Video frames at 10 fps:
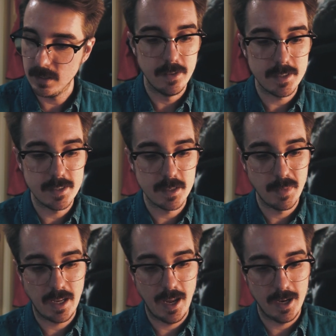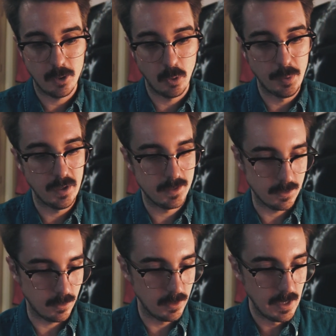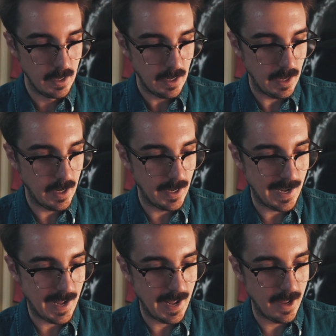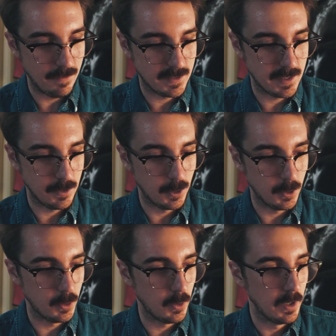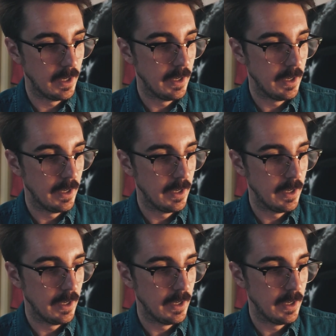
This is a mechanical pencil, and I have to